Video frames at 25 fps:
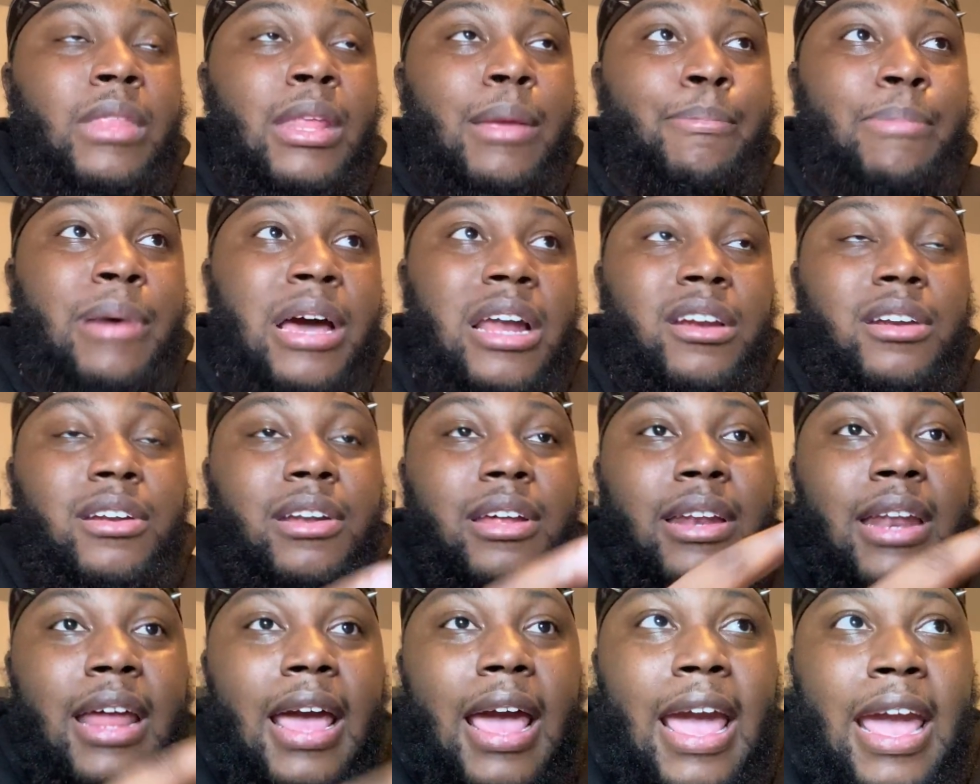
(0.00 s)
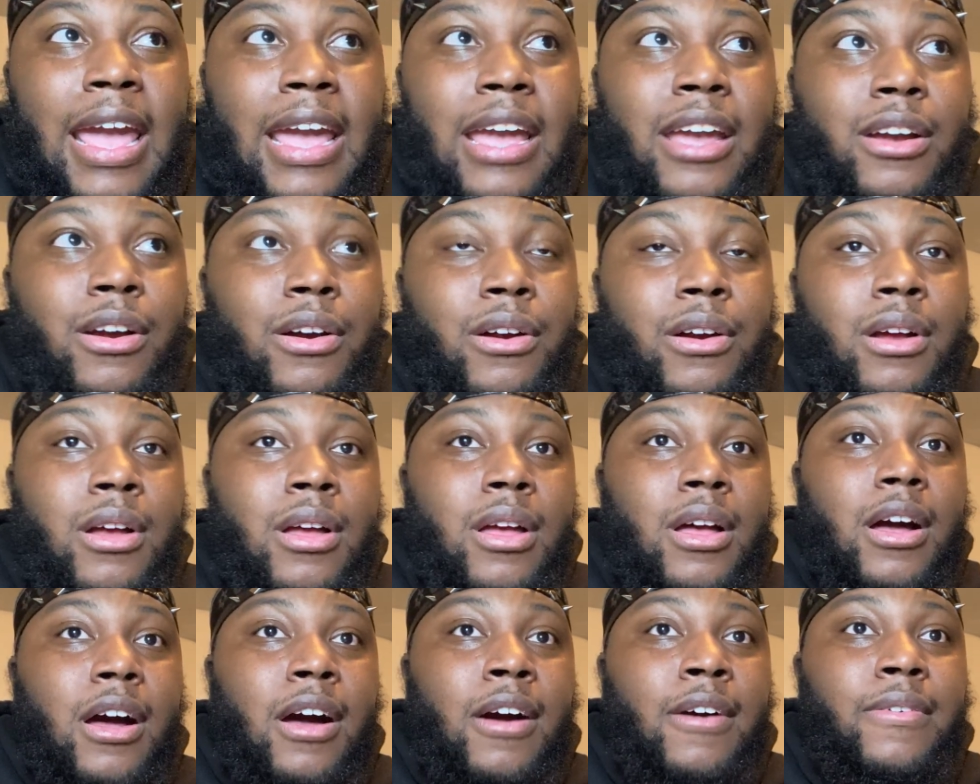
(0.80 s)
battling the anger
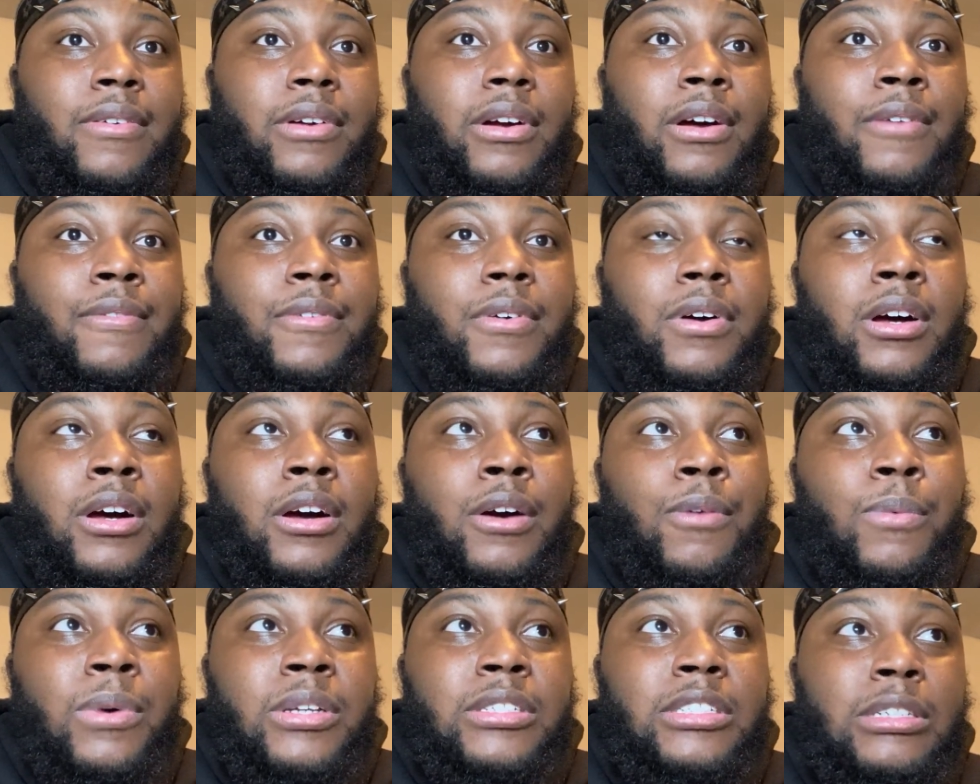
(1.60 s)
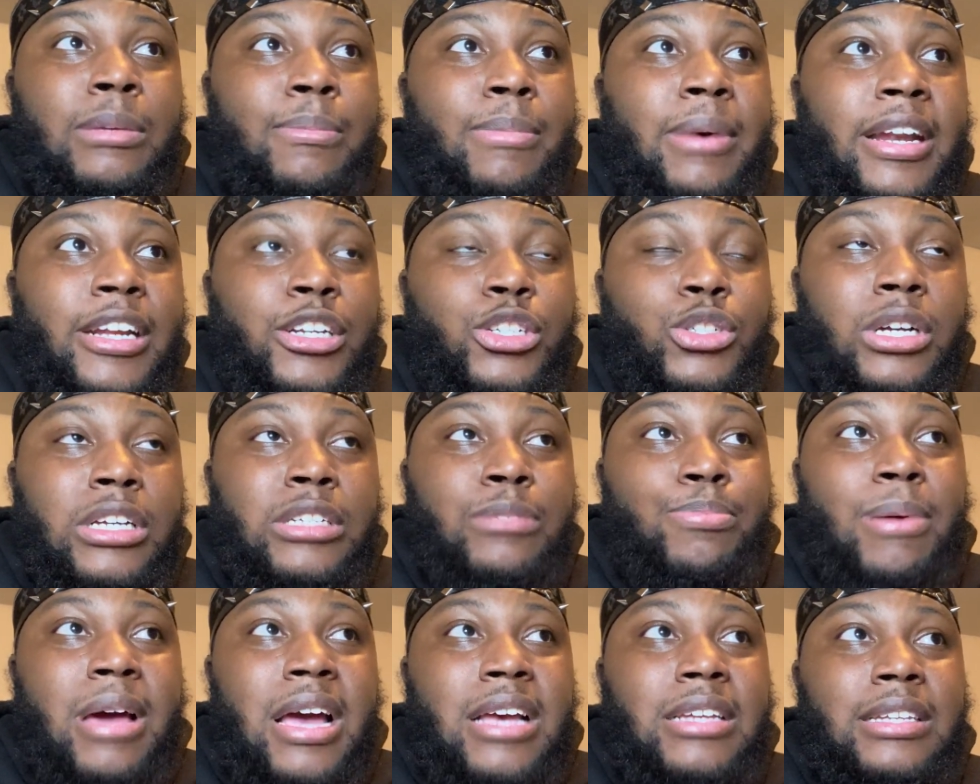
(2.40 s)
of, of, uh, when somebody
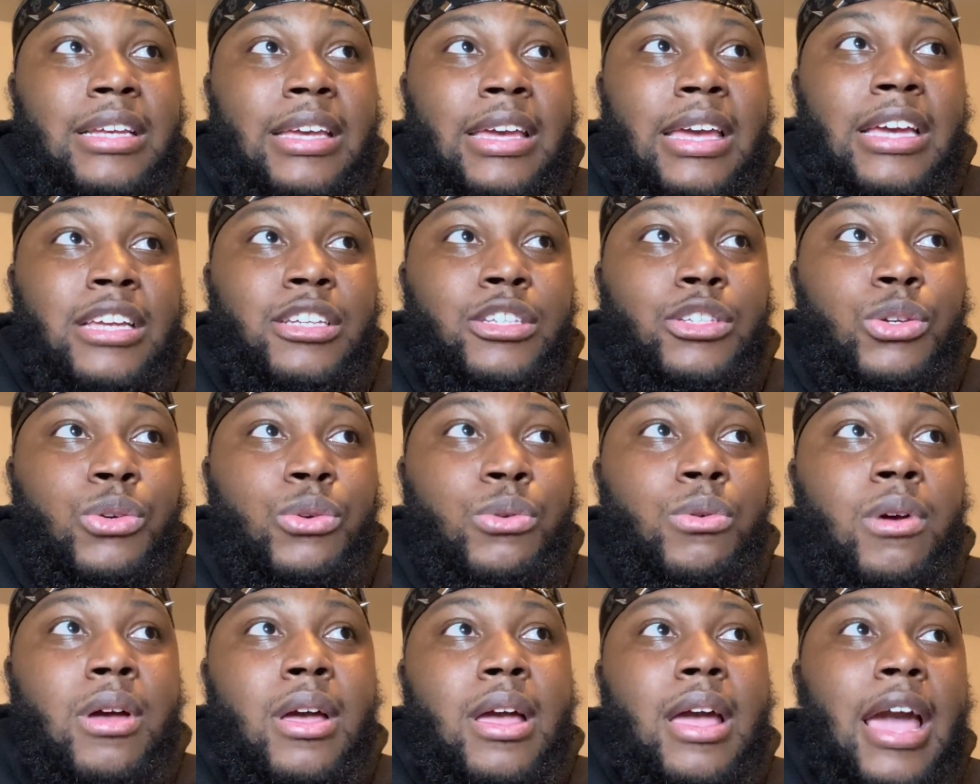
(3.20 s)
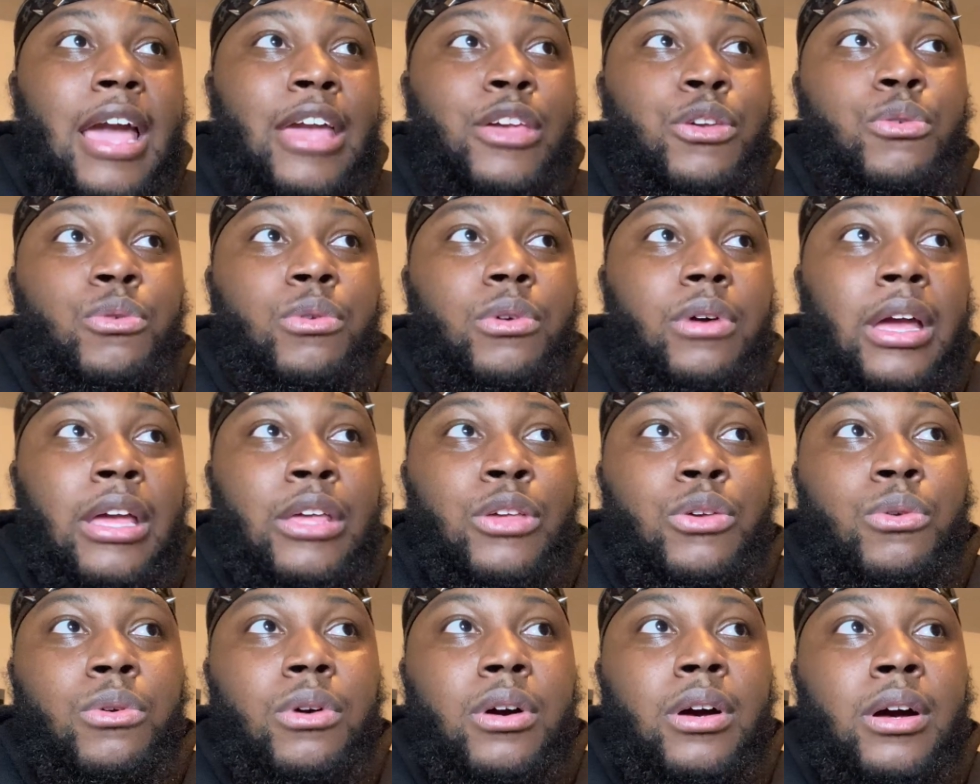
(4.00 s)
trespass against you and you,
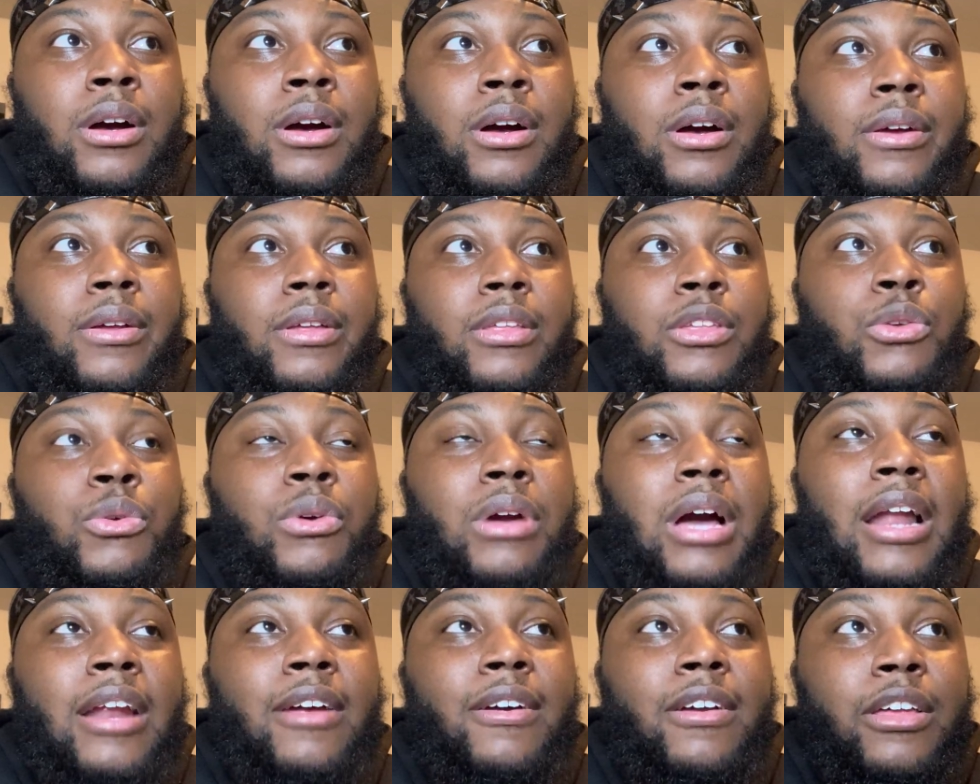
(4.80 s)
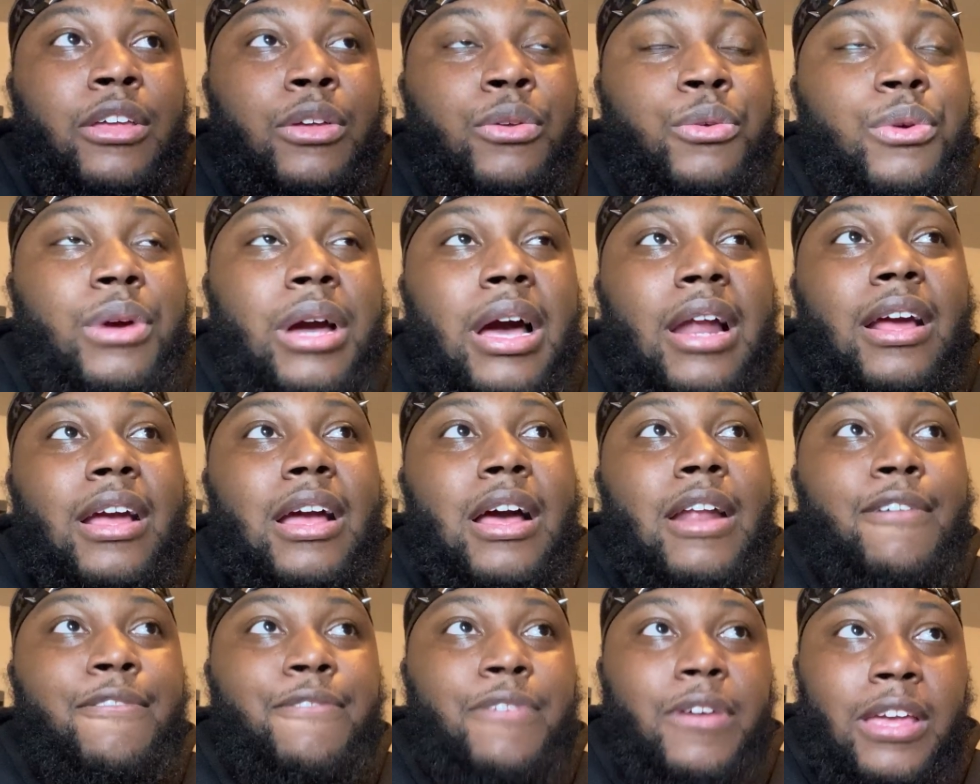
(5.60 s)
and you, uh, you gotta, you gotta
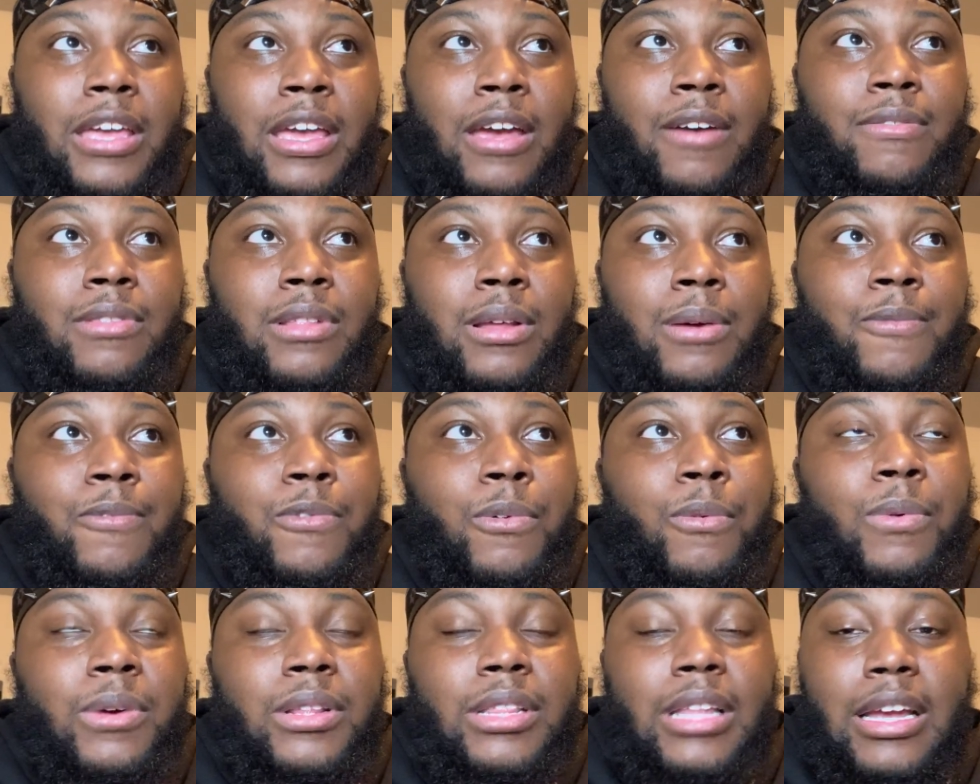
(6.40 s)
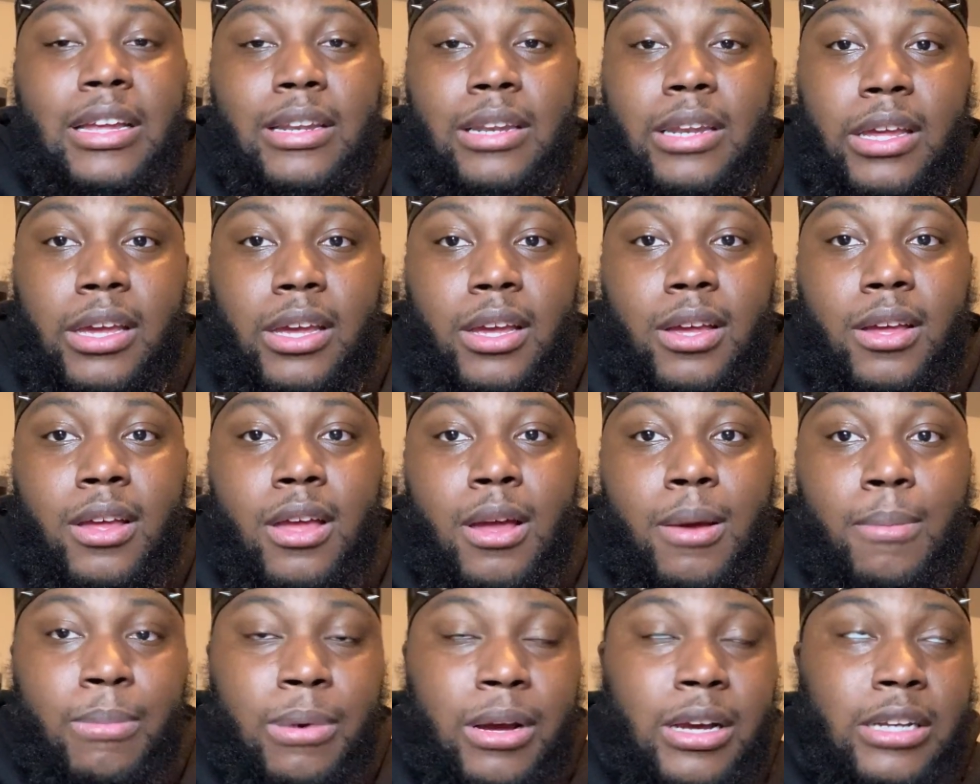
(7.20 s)
kind of forgive them for what they did
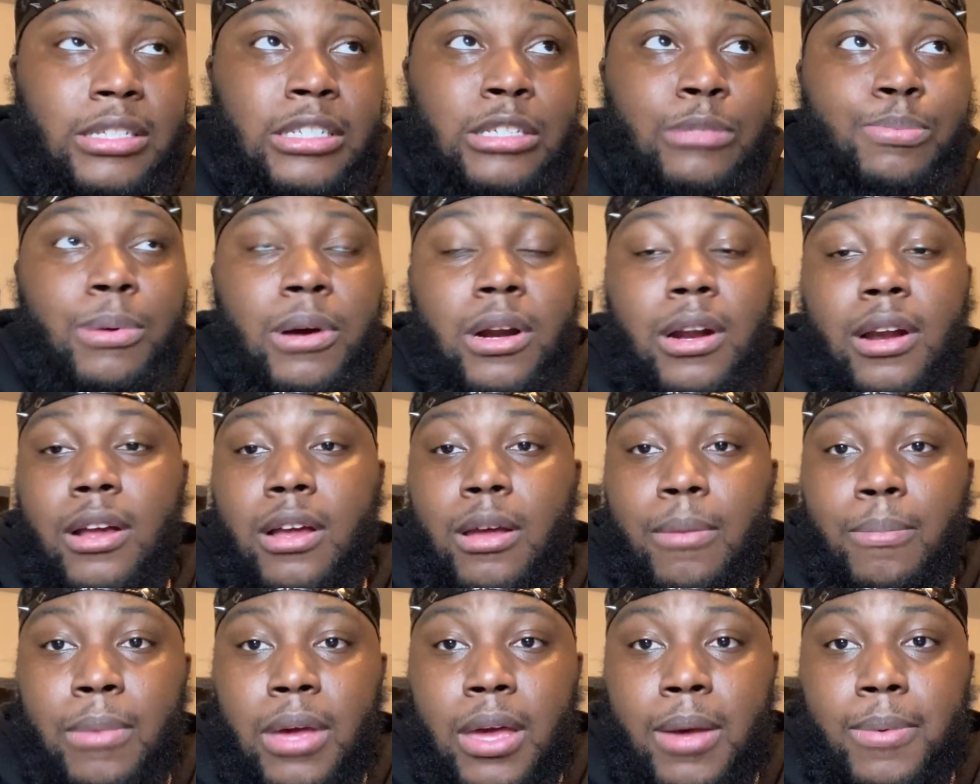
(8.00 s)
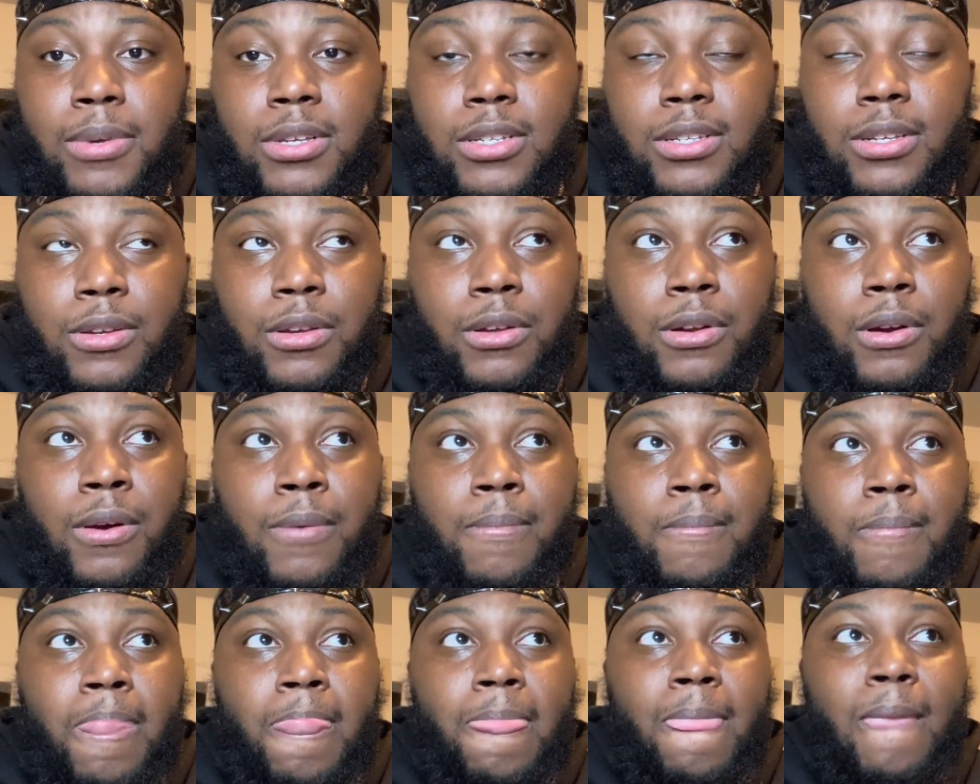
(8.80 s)
because it's part of the commandments, you know,